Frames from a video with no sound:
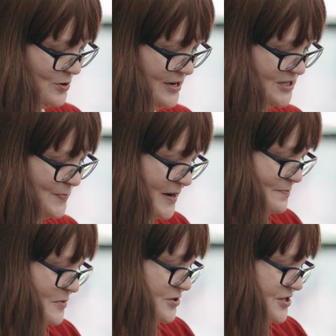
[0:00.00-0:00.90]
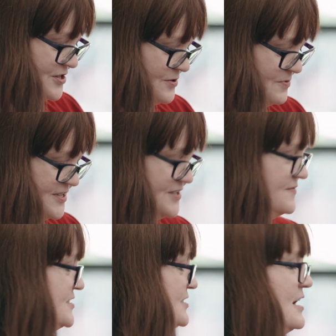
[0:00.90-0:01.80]
he spent most of the rest of
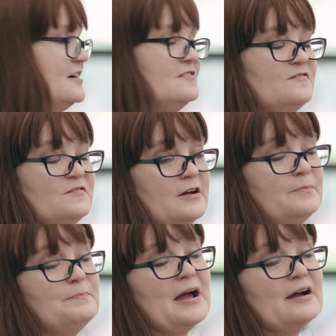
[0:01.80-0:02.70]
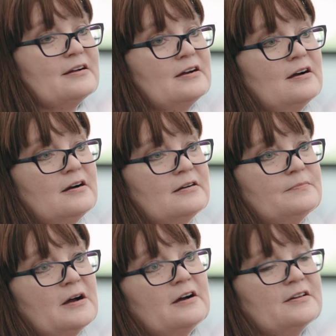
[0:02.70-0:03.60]
his life back
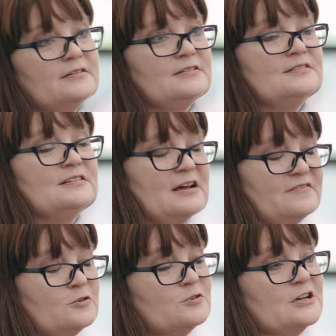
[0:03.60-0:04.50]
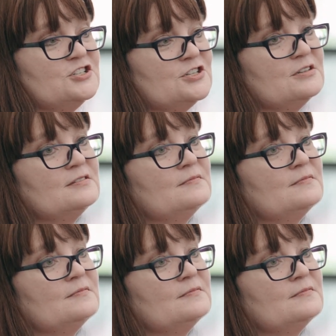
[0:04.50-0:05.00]
on the Navajo Nation